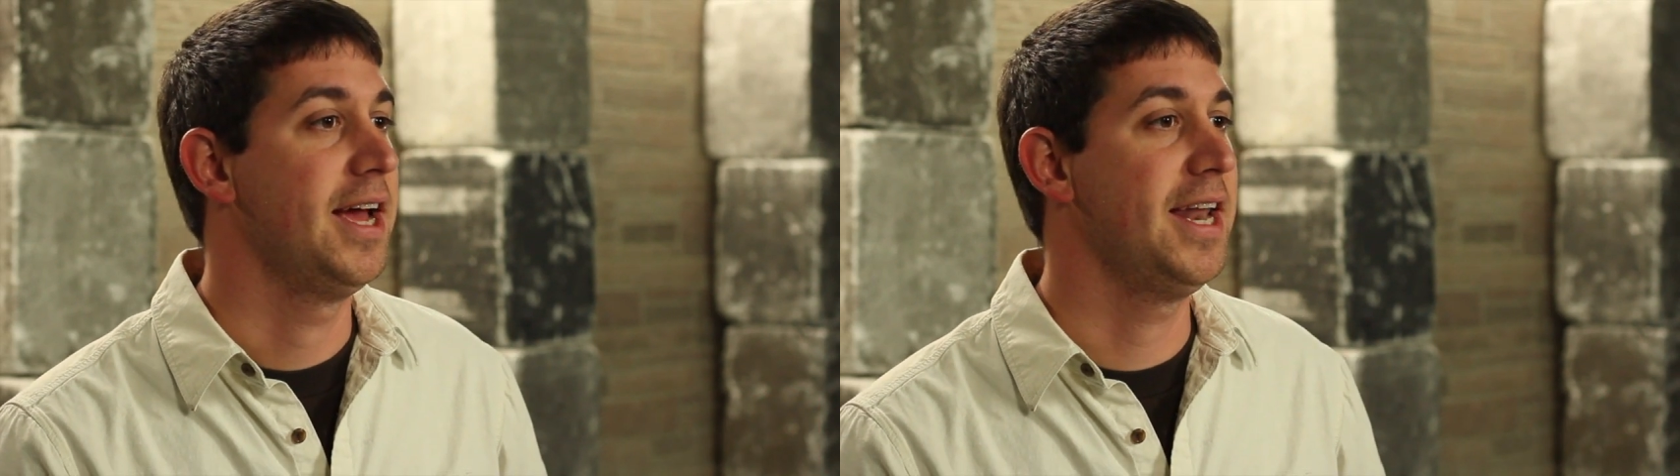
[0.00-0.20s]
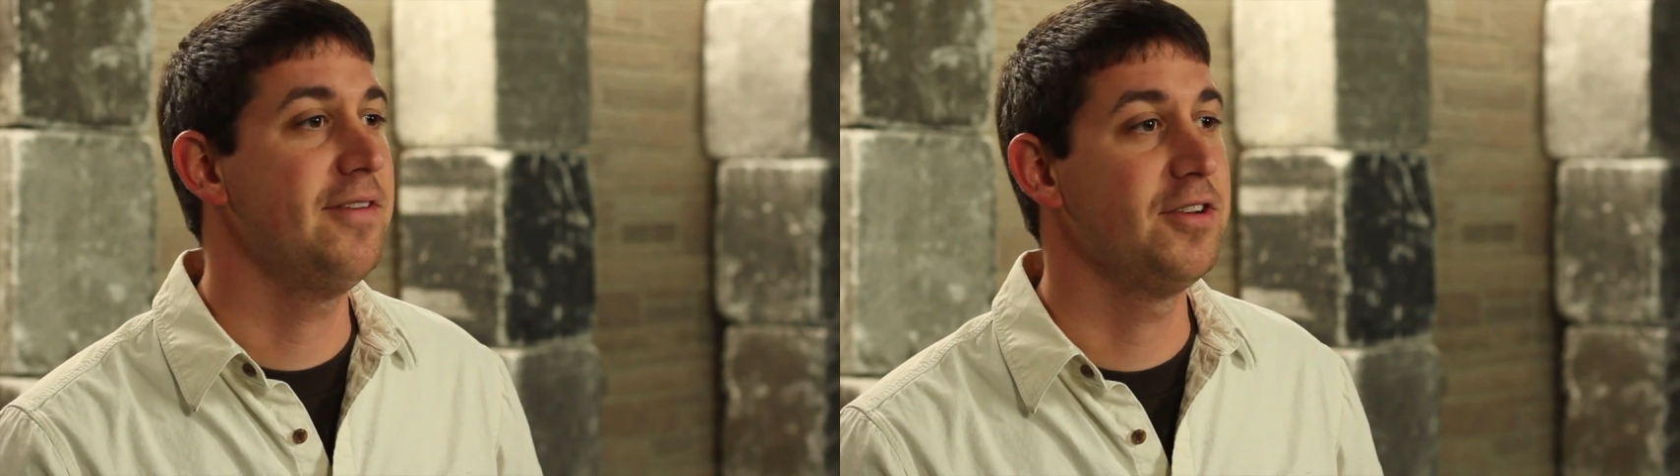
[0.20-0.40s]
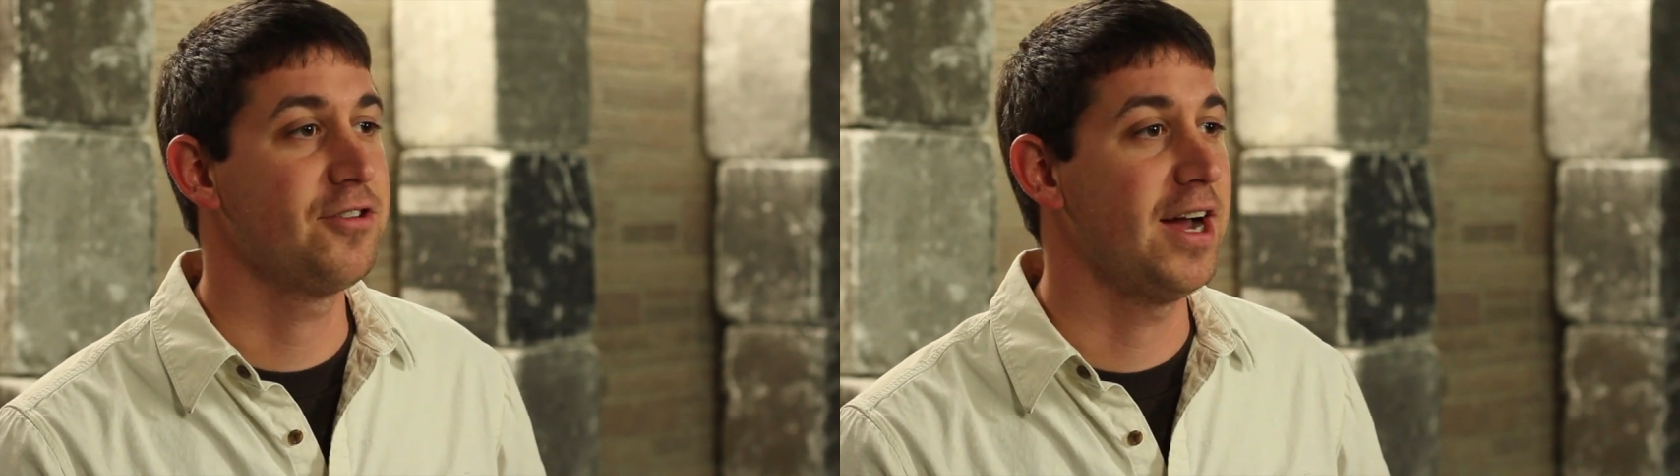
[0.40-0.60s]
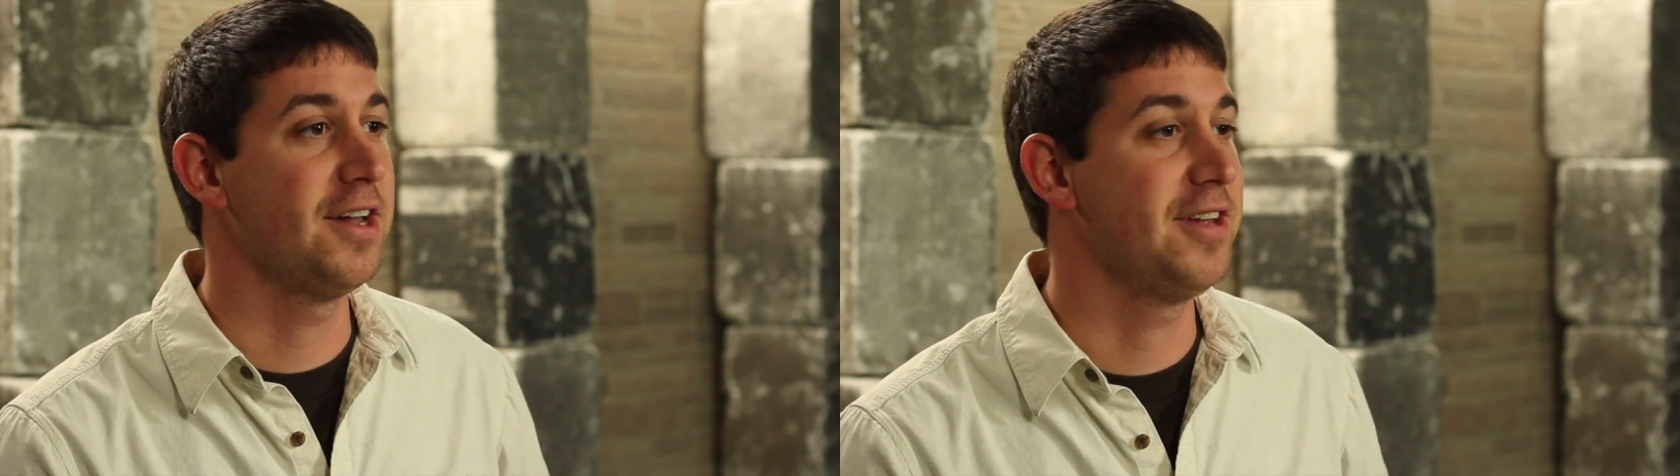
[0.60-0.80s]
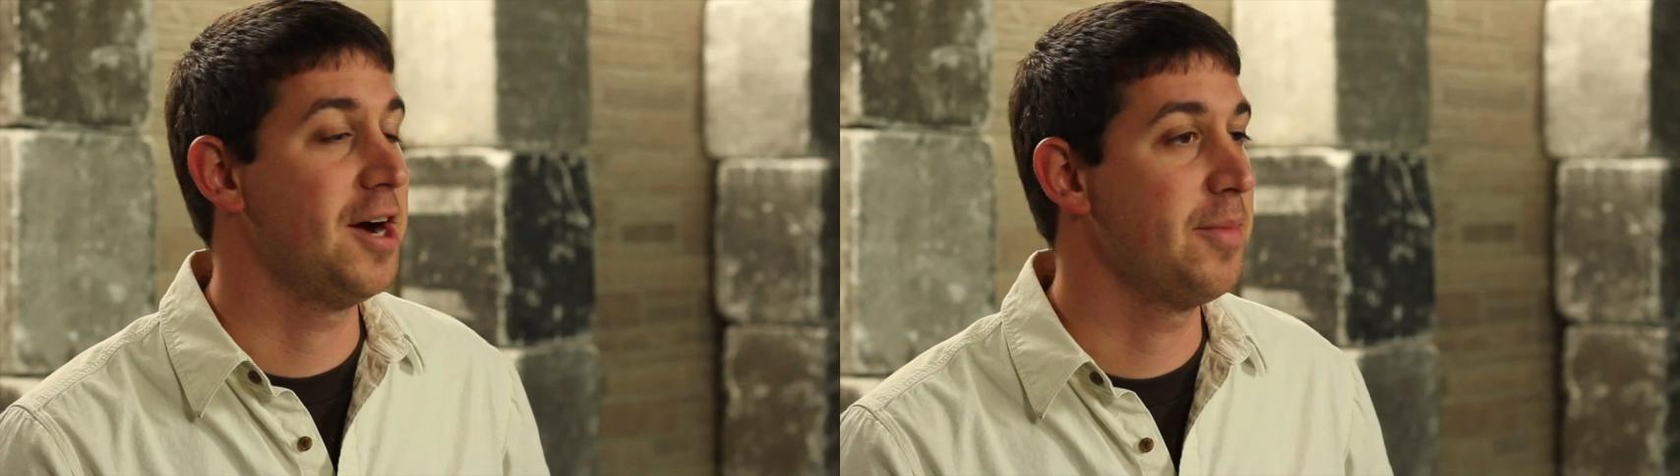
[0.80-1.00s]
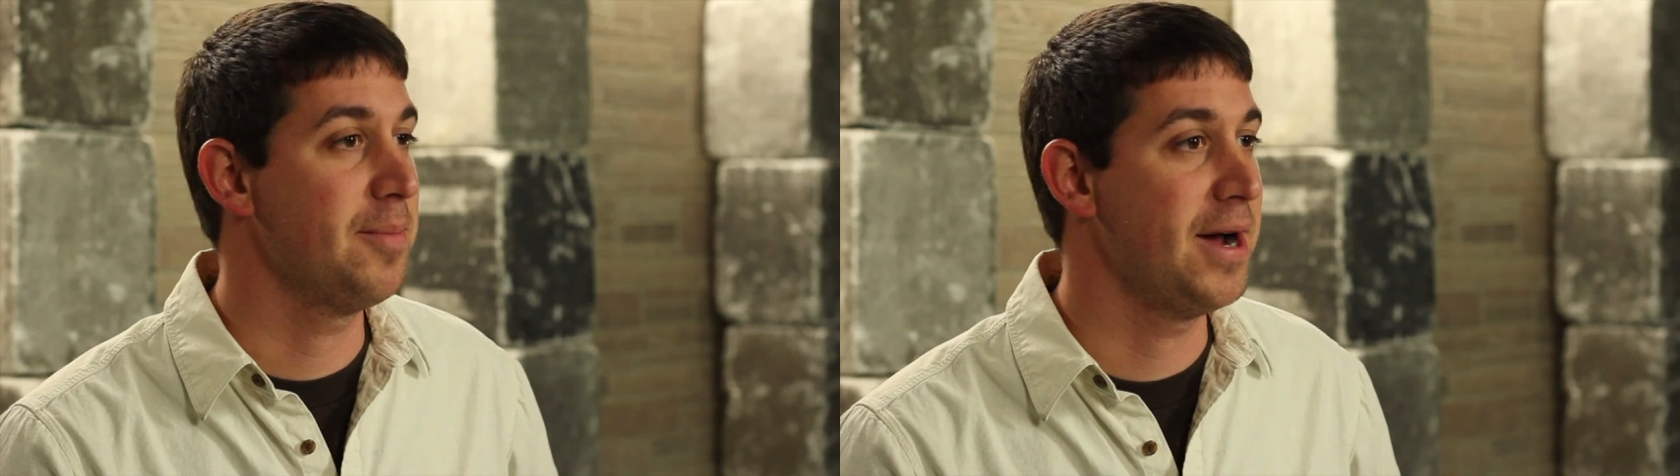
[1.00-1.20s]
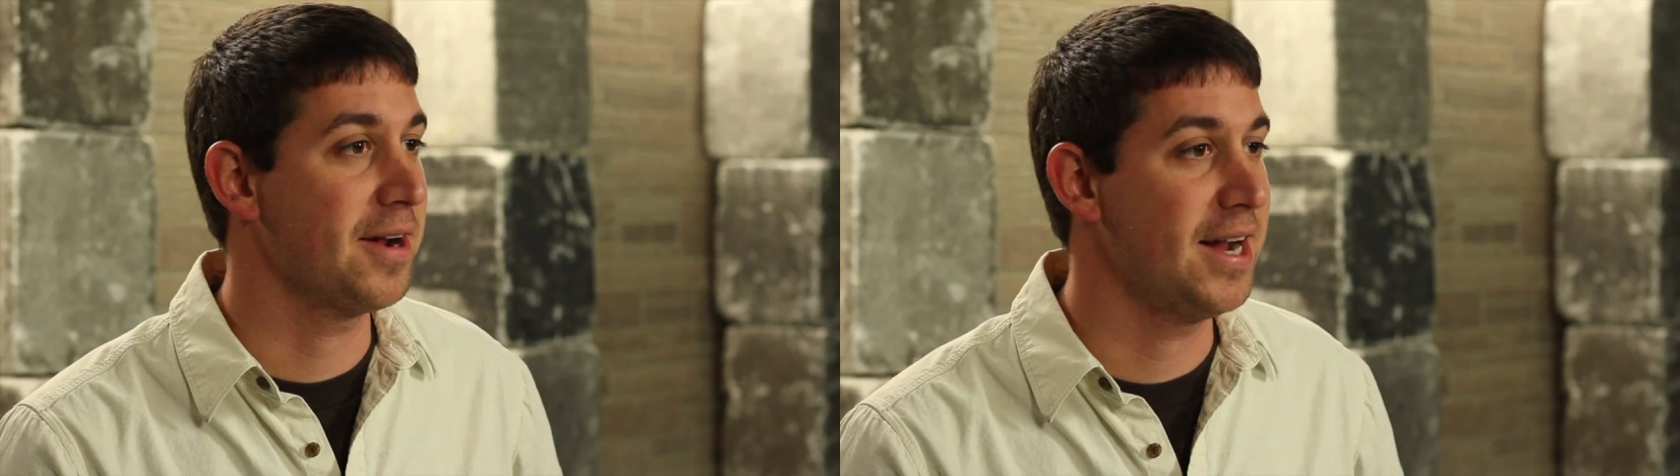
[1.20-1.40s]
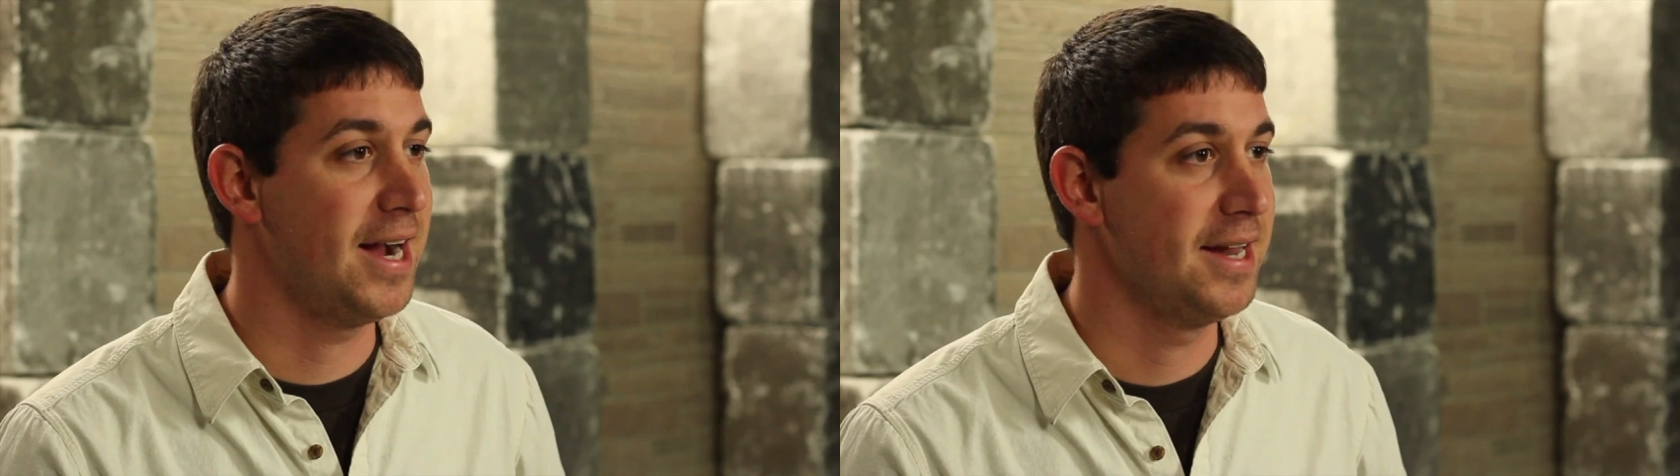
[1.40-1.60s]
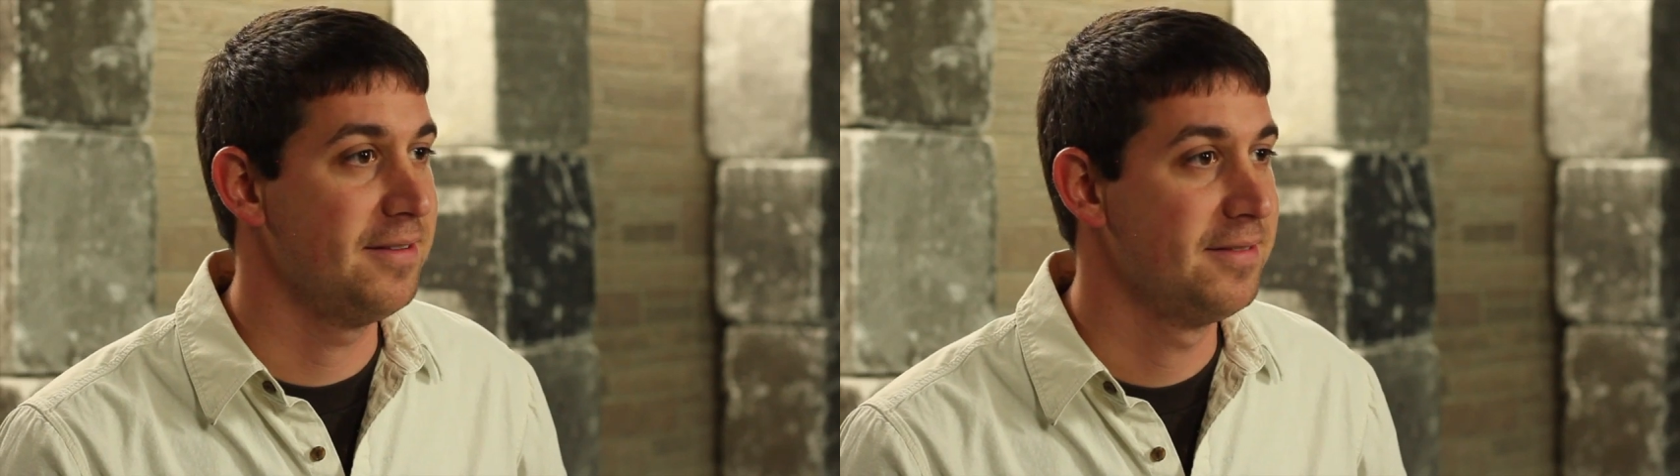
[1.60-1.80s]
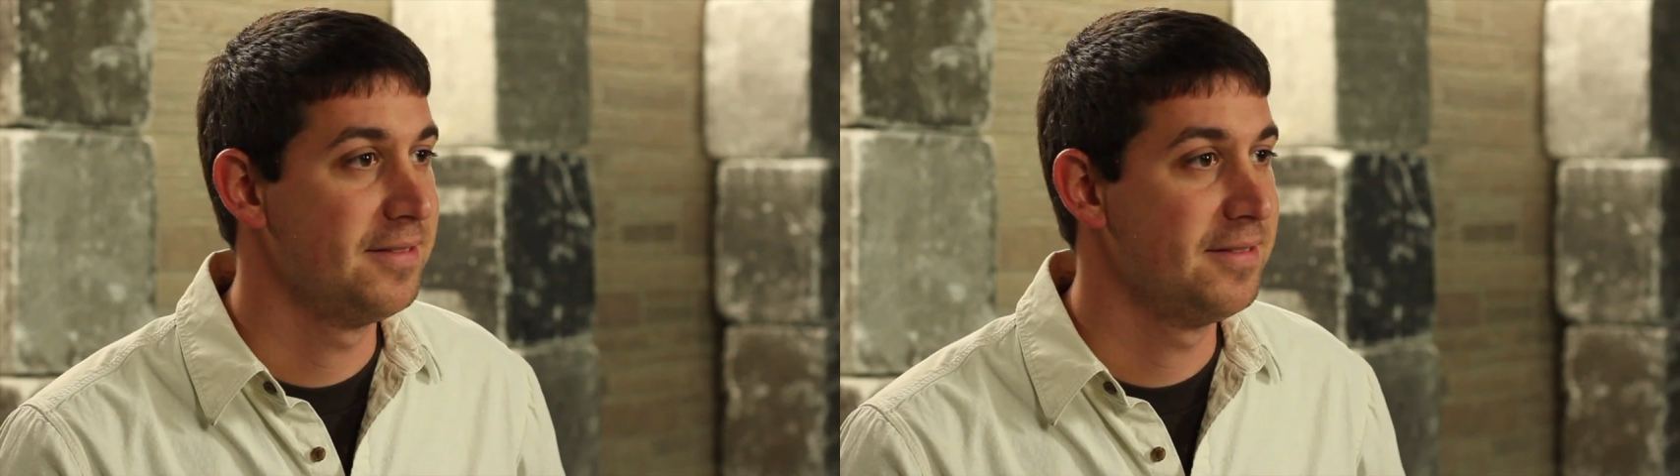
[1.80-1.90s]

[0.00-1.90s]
and even tried to tell me about God,